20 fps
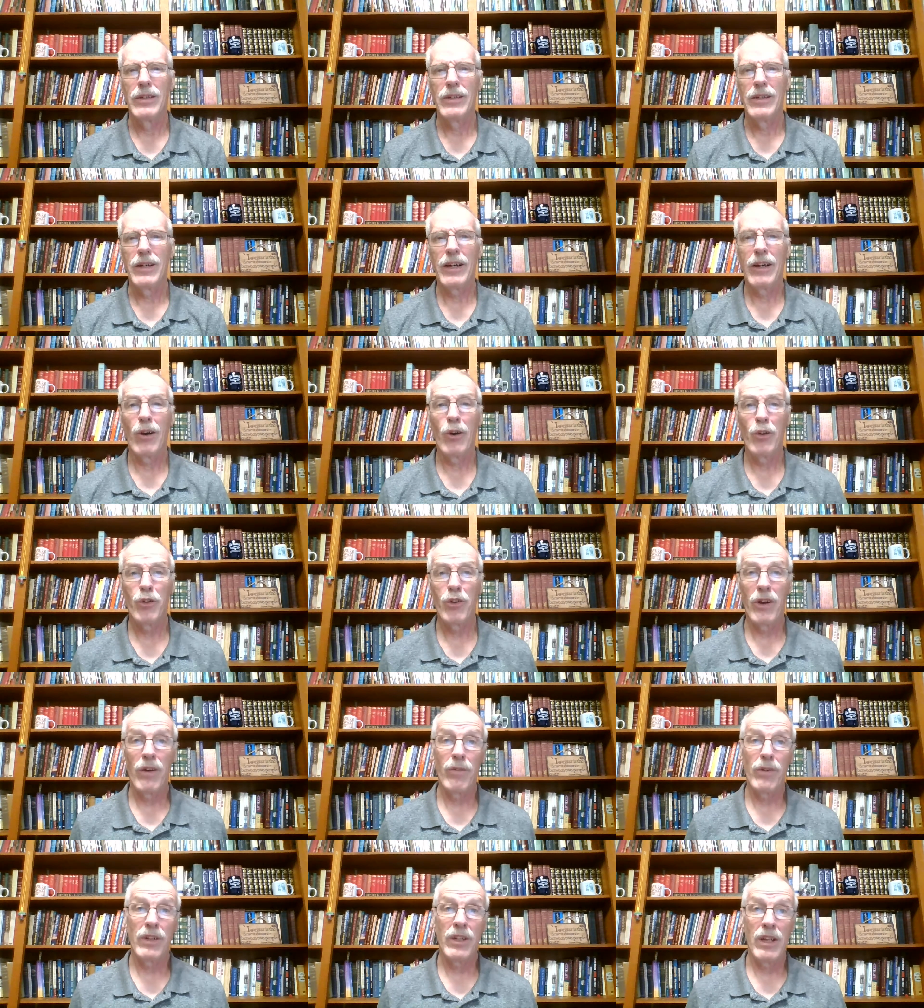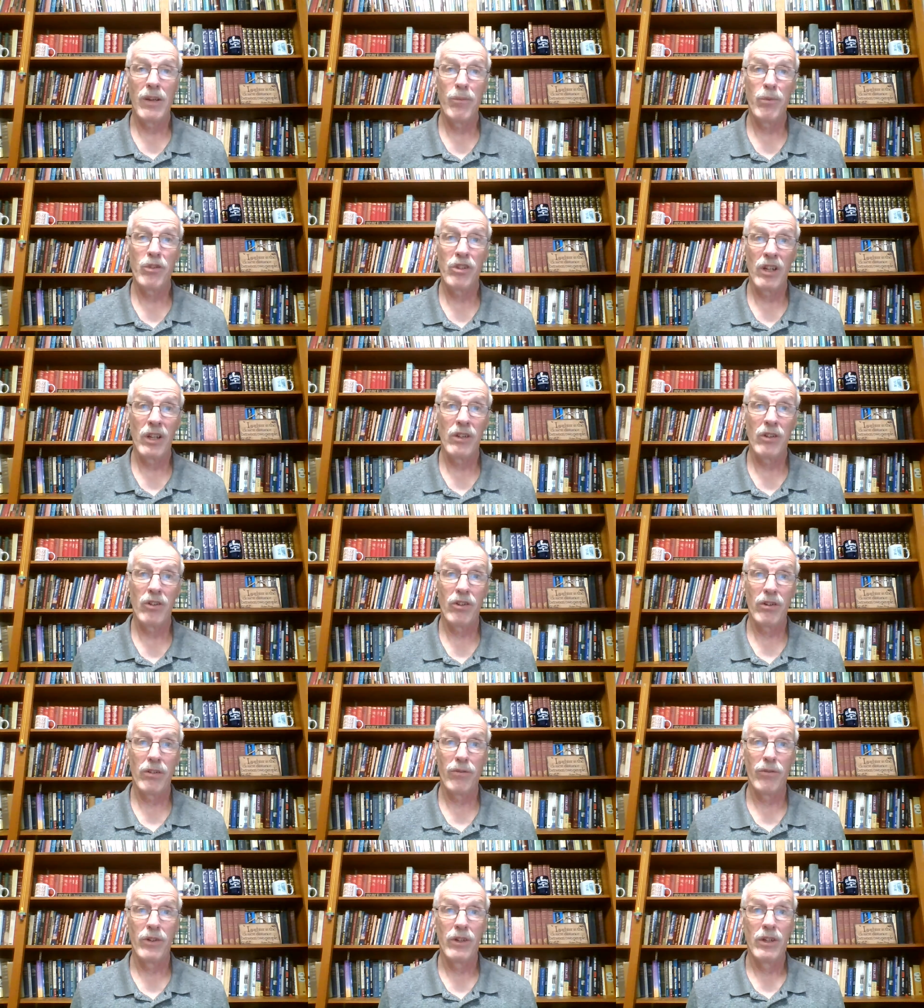I also have a deep sense
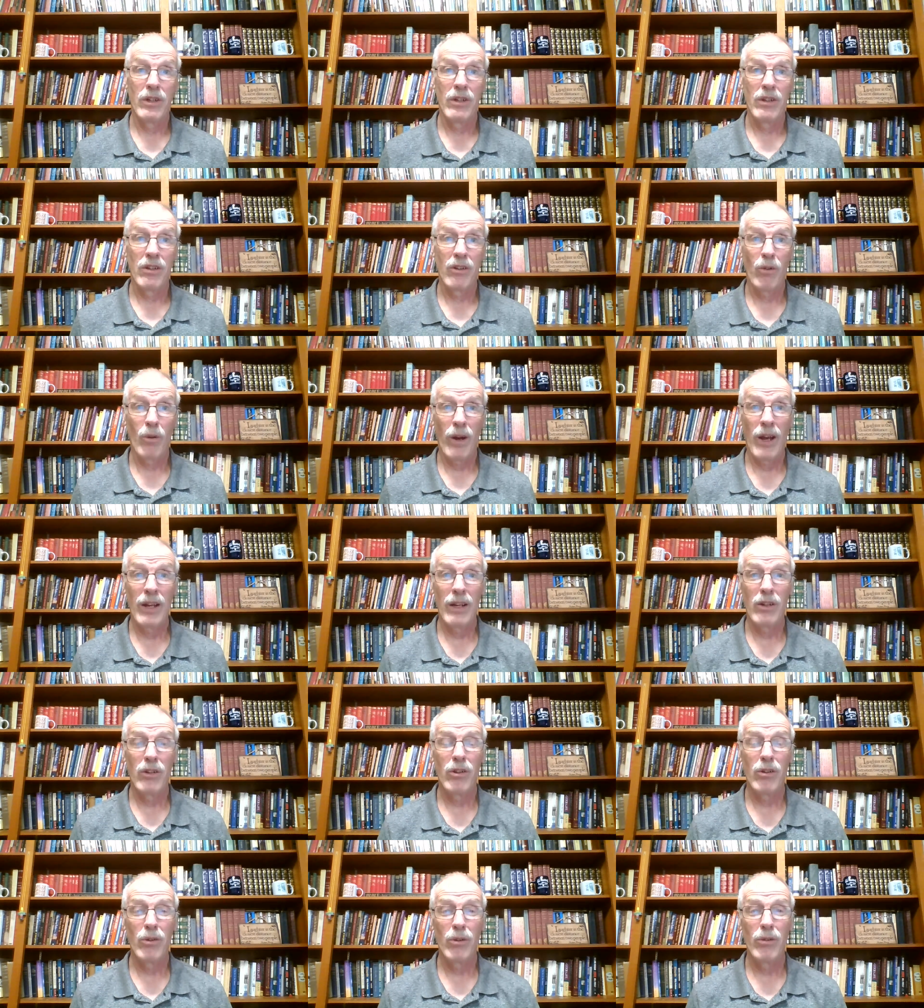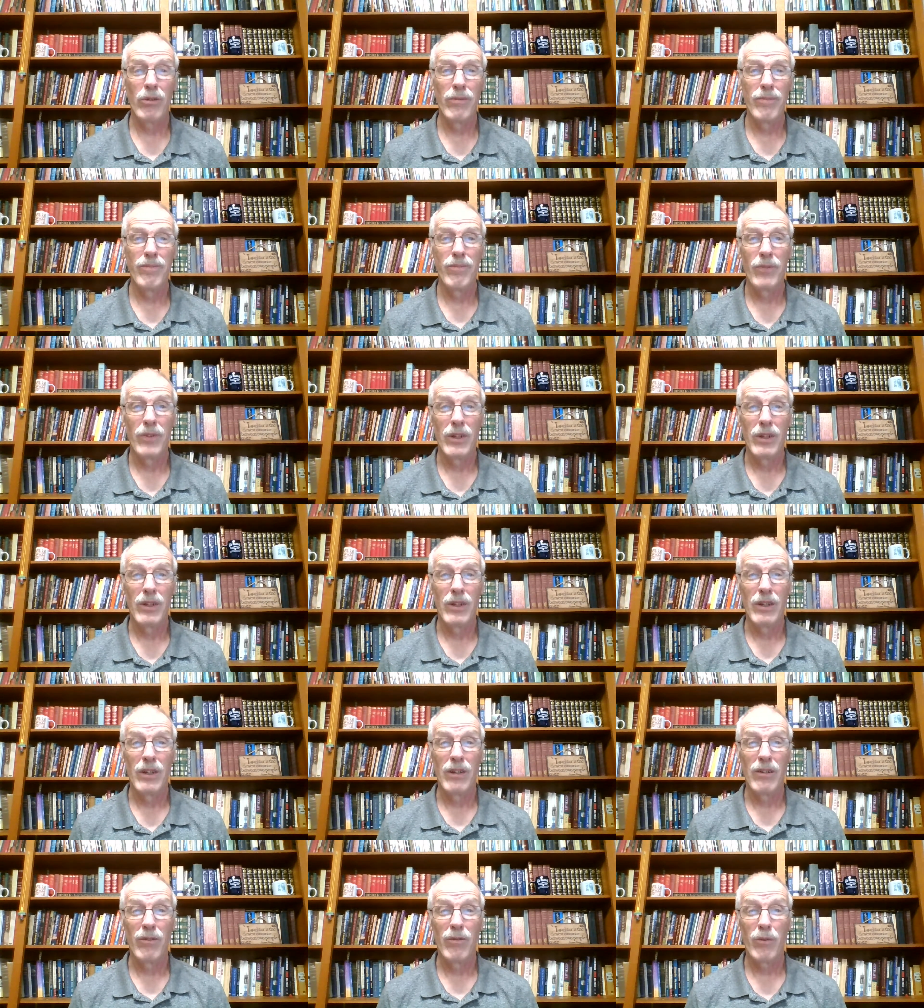of gratitude
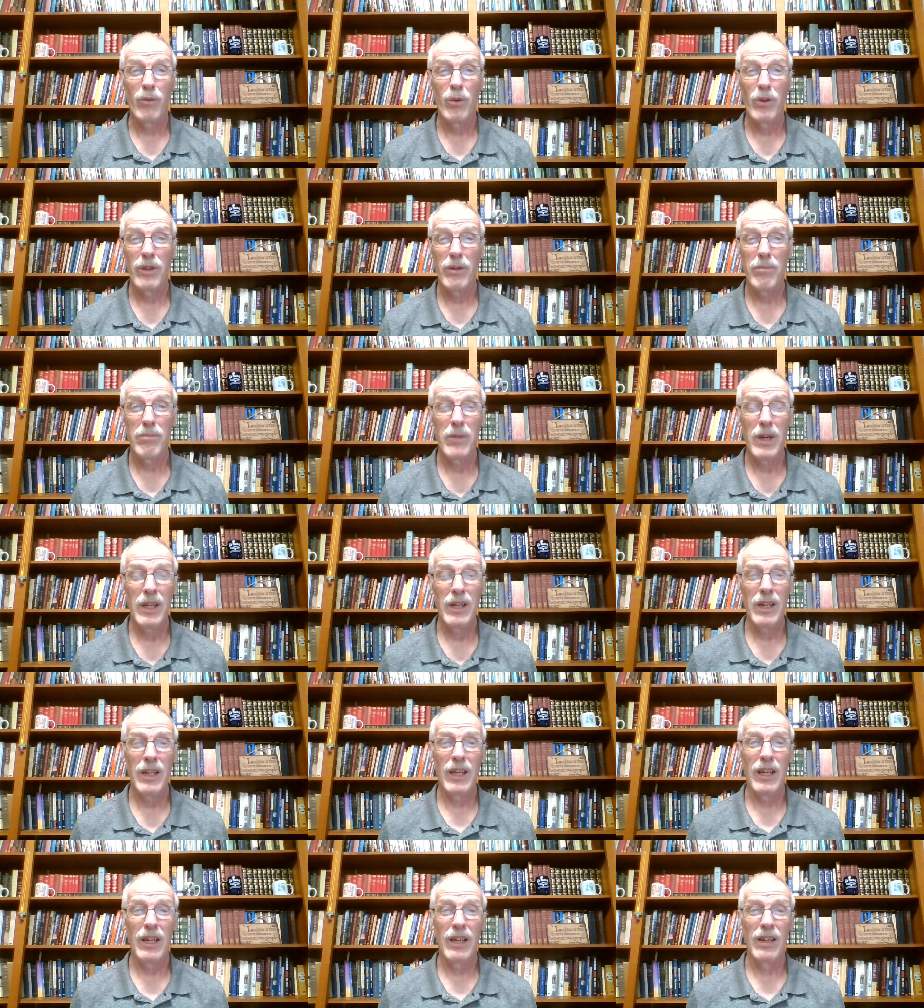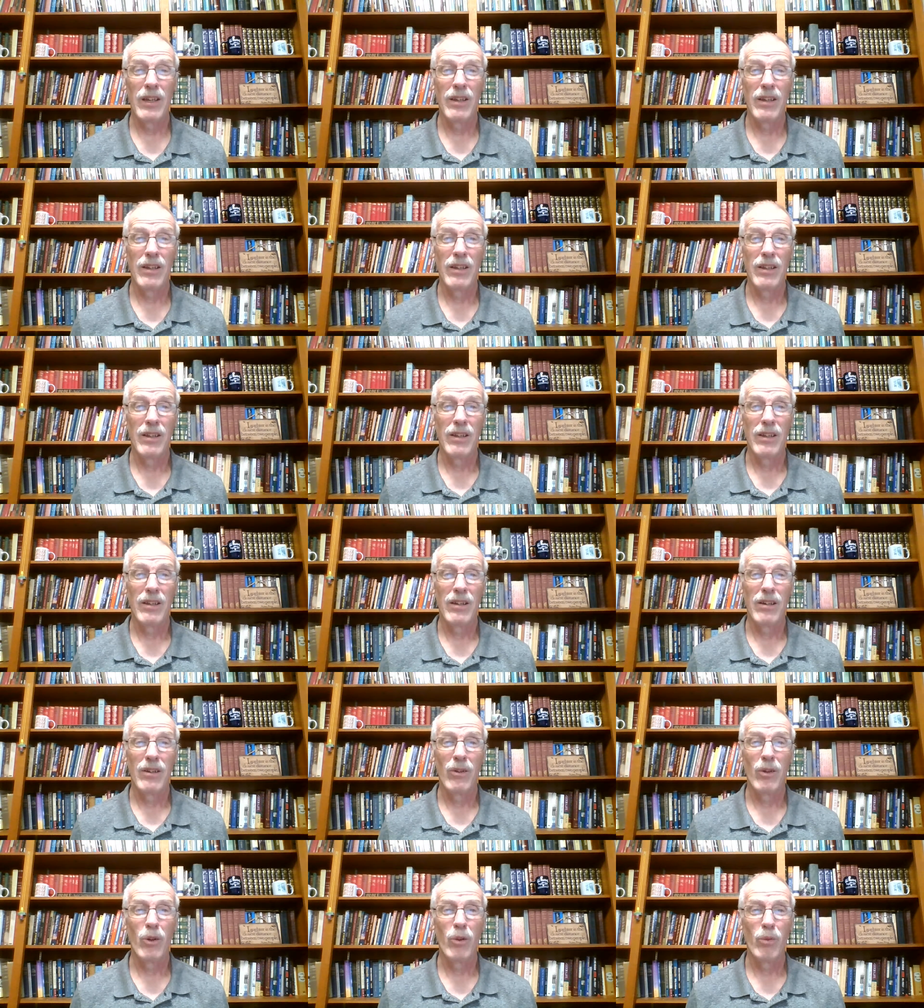for the many
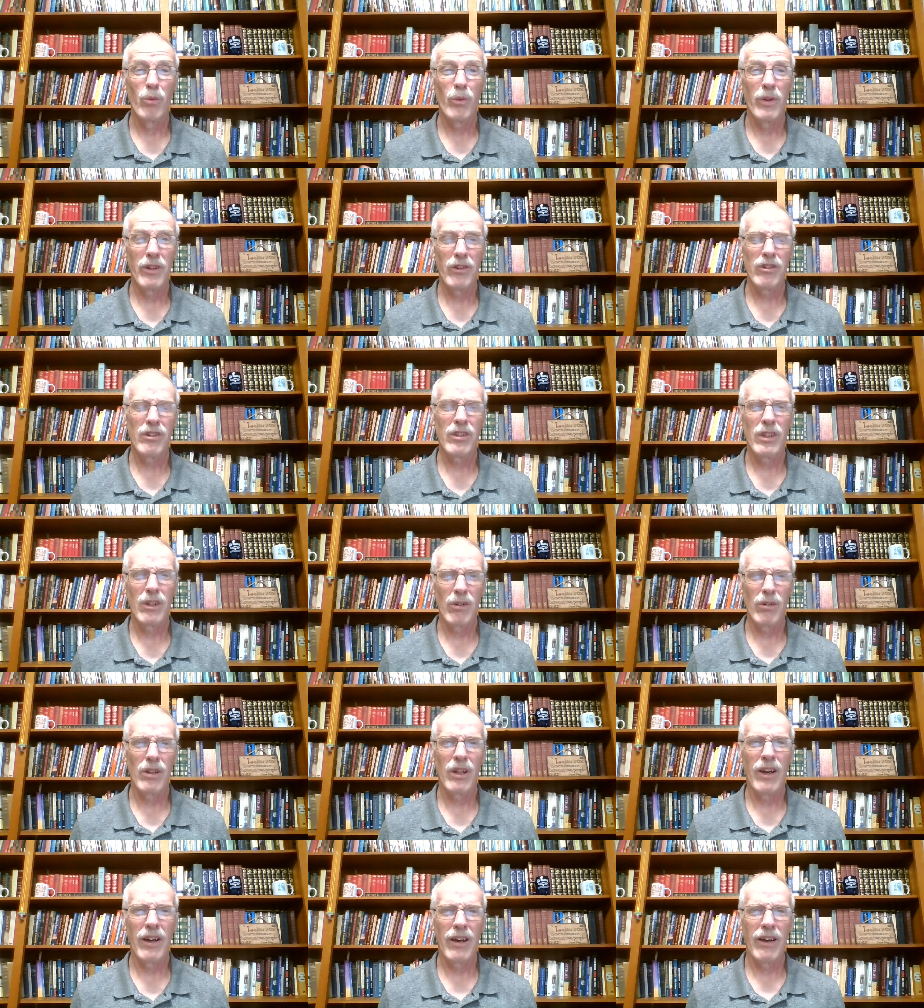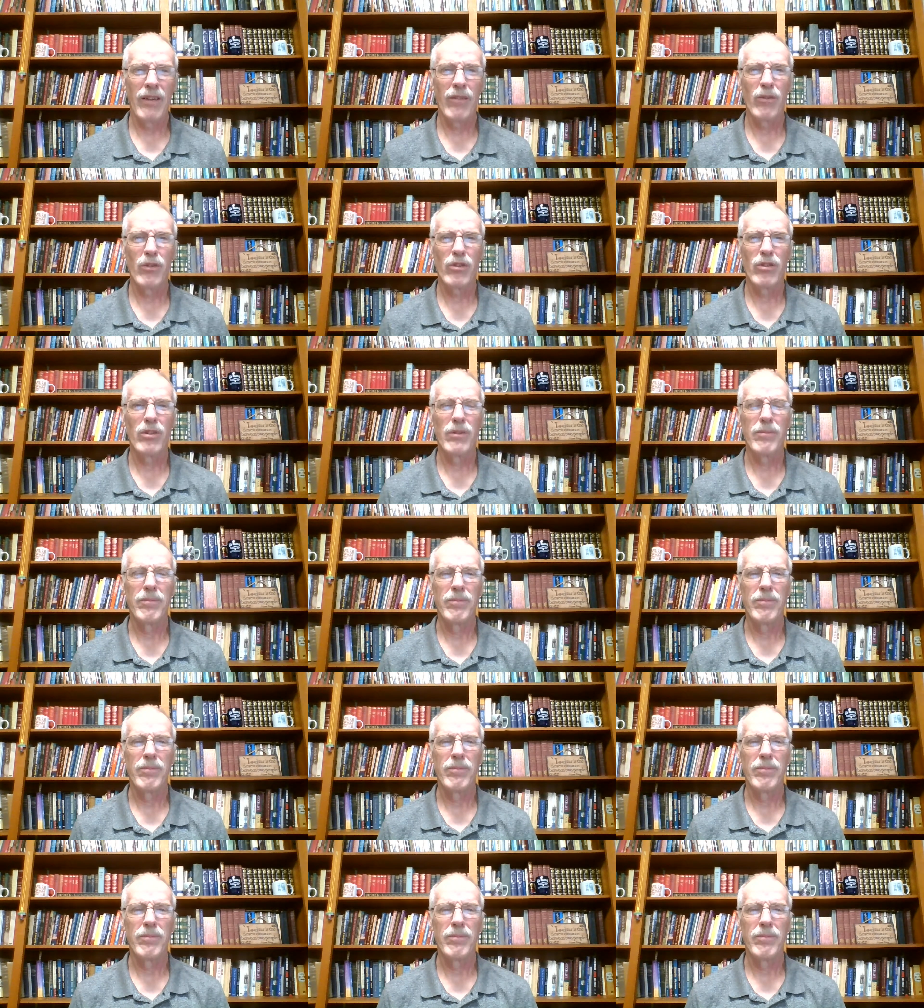who risked their lives